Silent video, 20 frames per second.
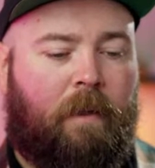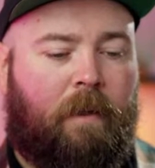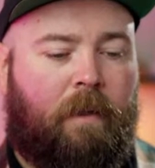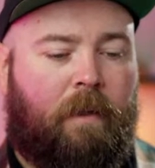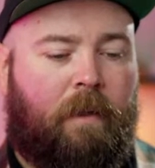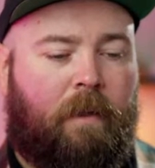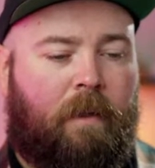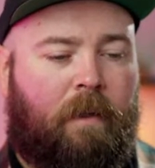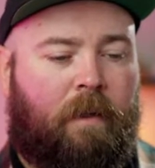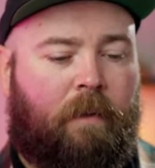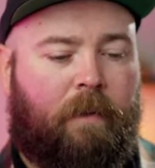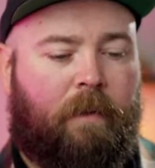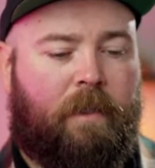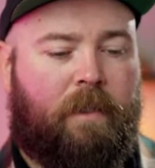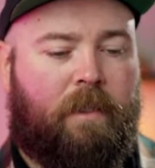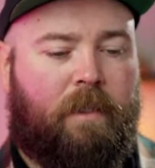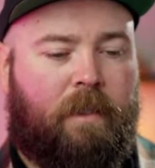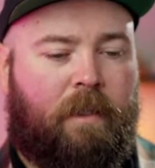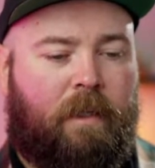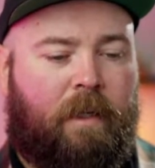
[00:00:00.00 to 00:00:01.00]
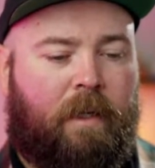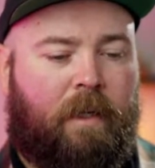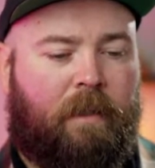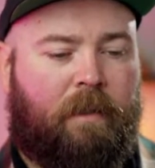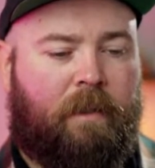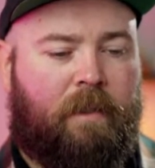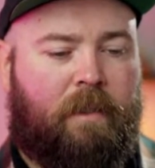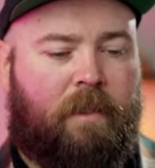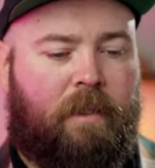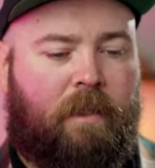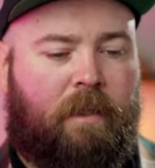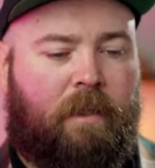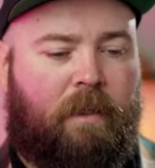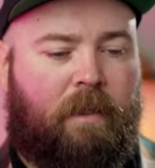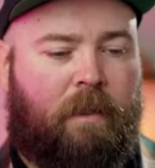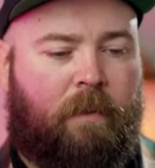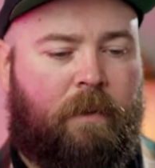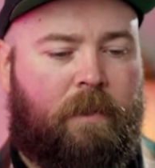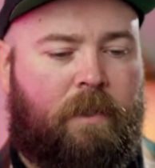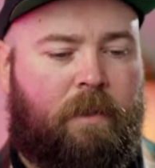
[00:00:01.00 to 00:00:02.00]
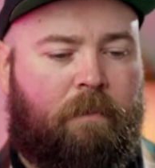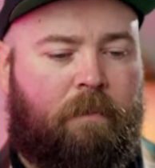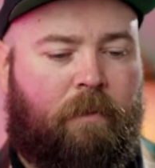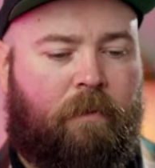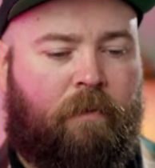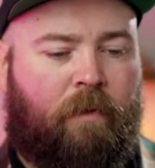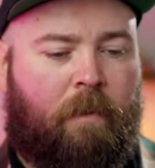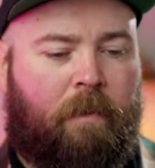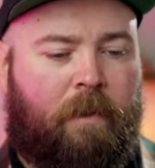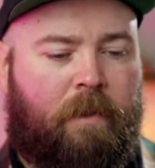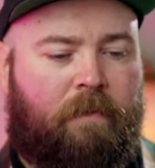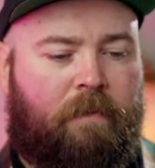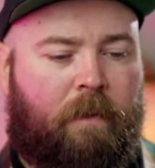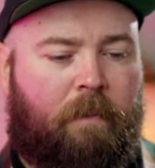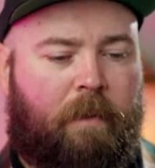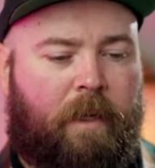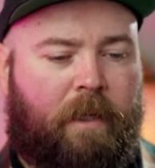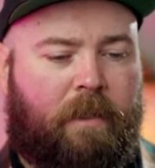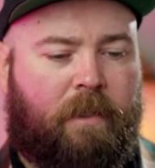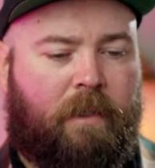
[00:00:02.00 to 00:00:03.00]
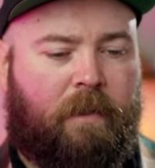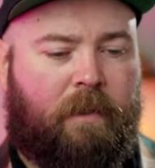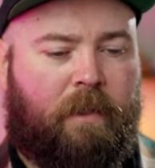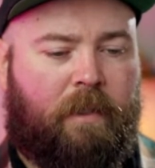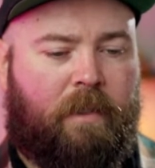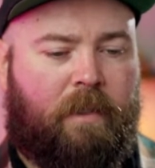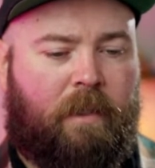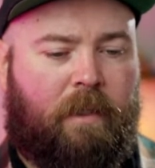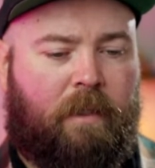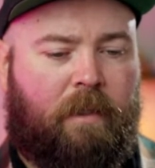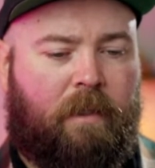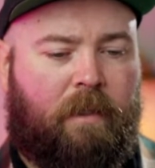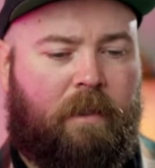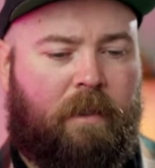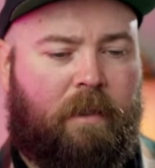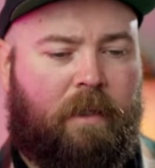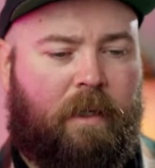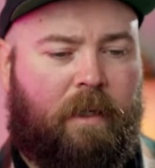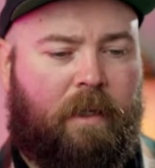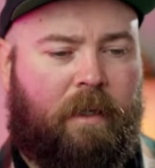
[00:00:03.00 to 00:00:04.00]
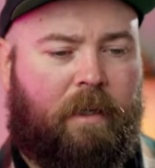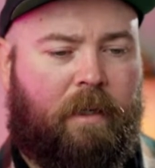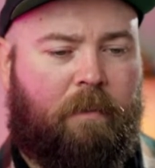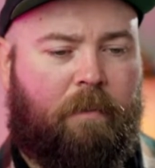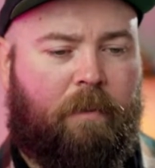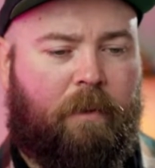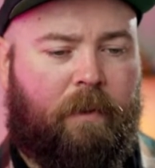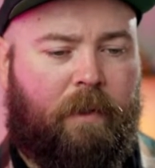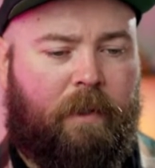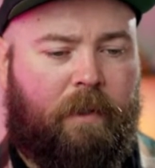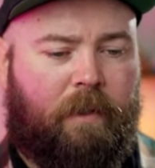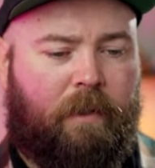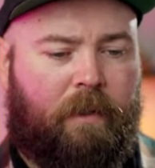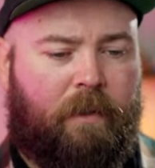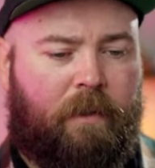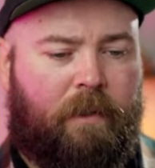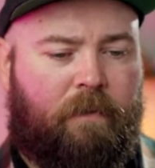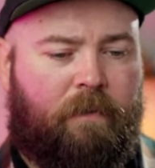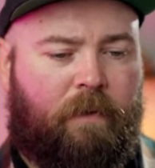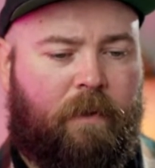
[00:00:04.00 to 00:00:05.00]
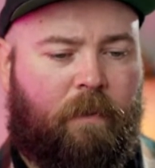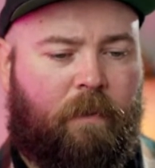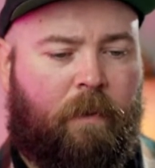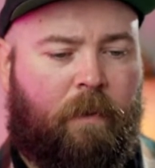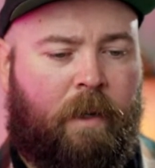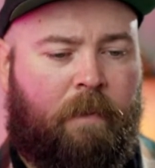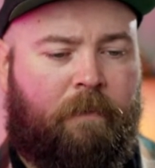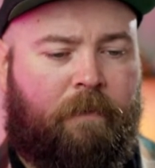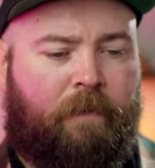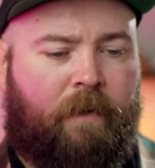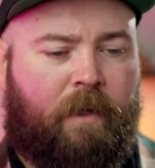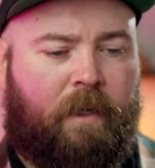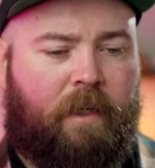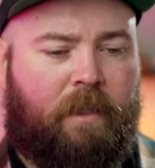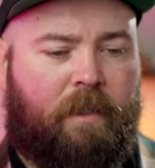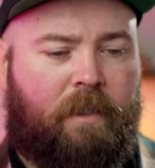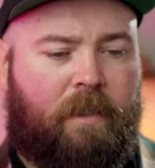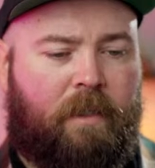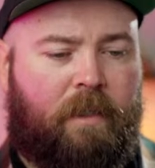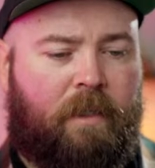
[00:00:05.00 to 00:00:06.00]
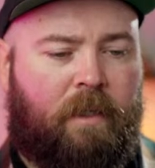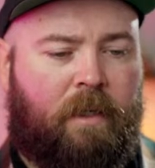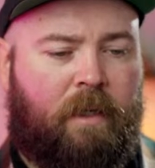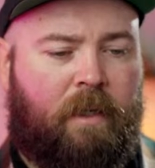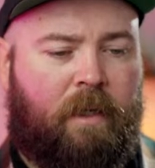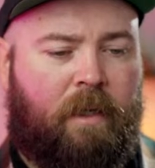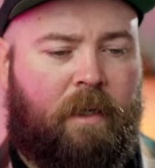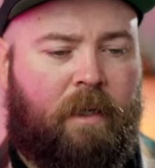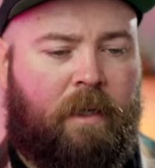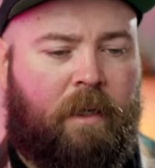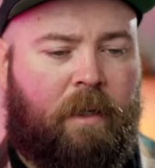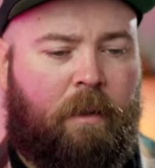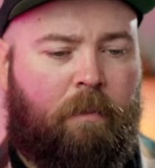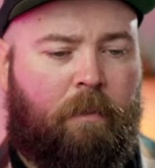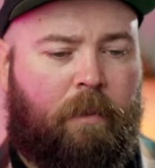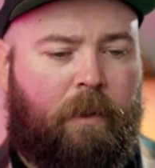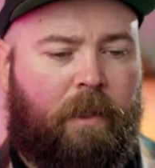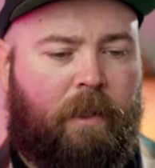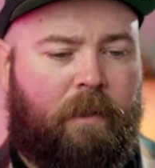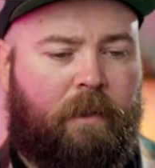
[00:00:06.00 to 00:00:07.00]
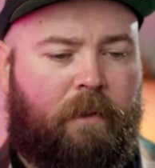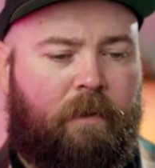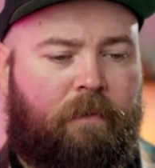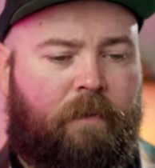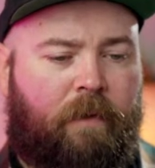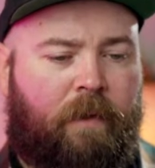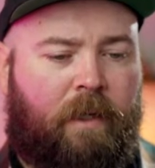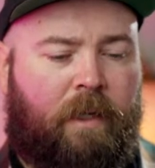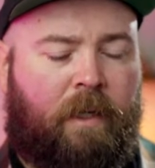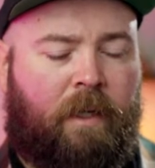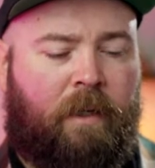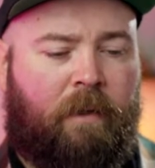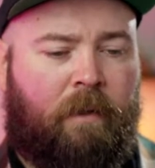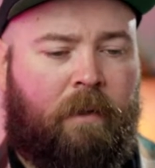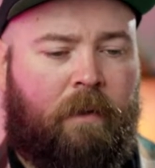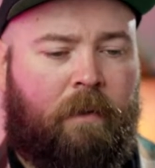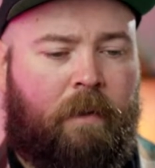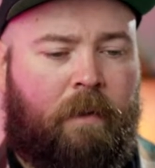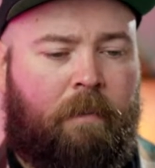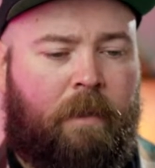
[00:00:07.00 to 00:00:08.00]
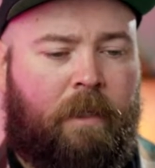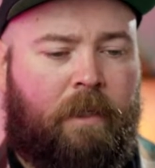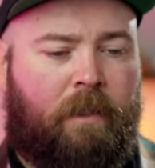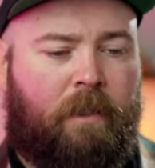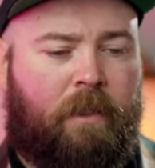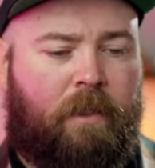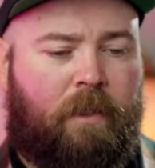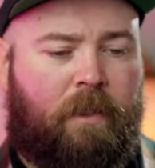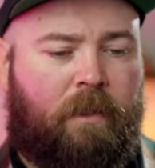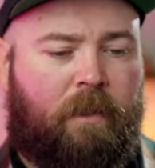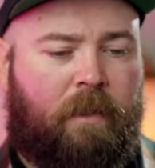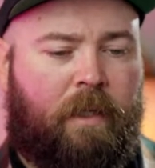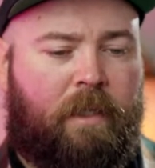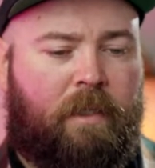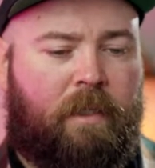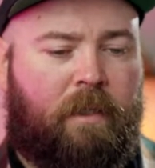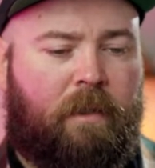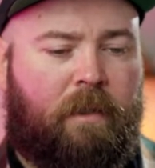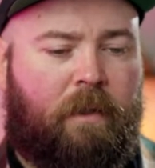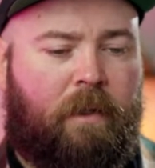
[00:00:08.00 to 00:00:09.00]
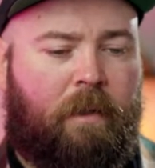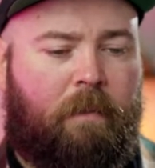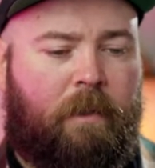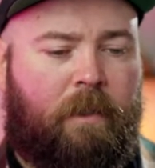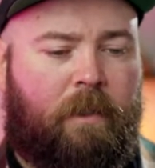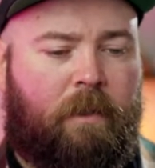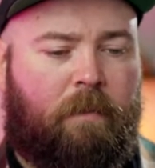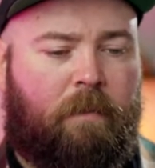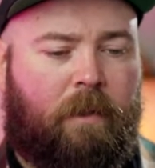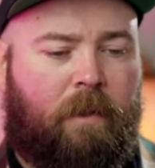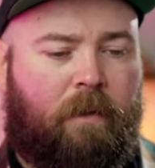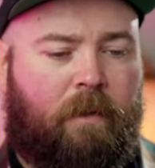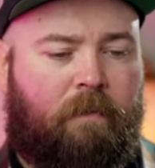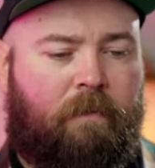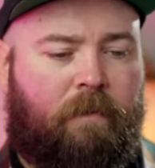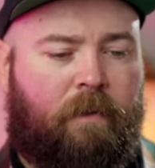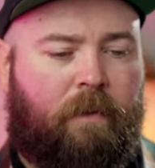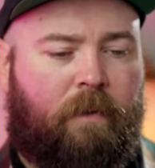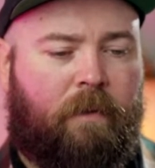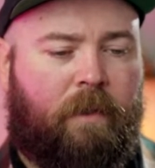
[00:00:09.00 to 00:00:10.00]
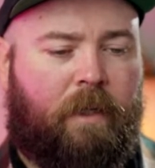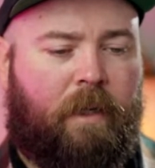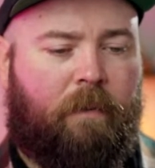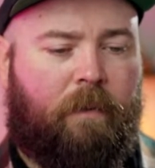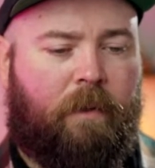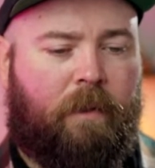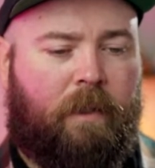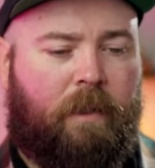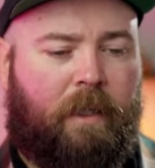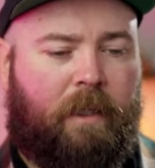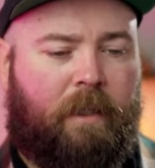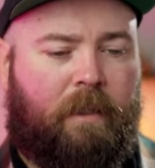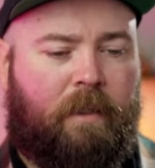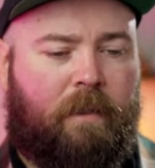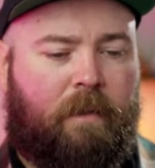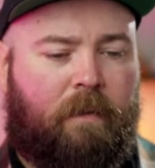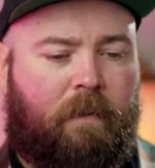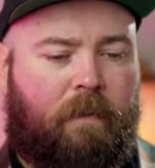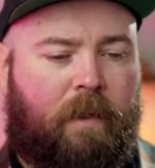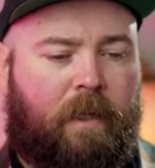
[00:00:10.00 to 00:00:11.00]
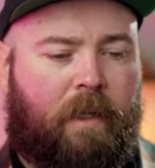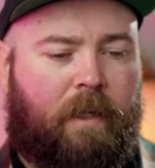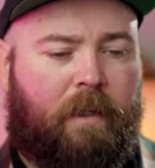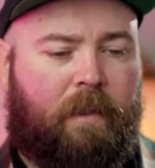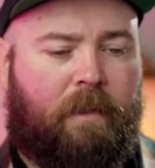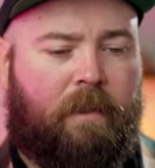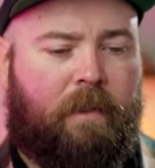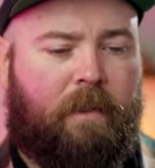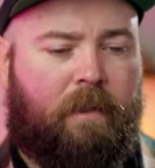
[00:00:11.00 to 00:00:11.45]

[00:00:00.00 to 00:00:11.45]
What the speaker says: Anyways, let's see. There was some performance feedback, so let's see. Preloads for the web fonts, preload for the hero image, lazy load images below the fold. I would like to do that.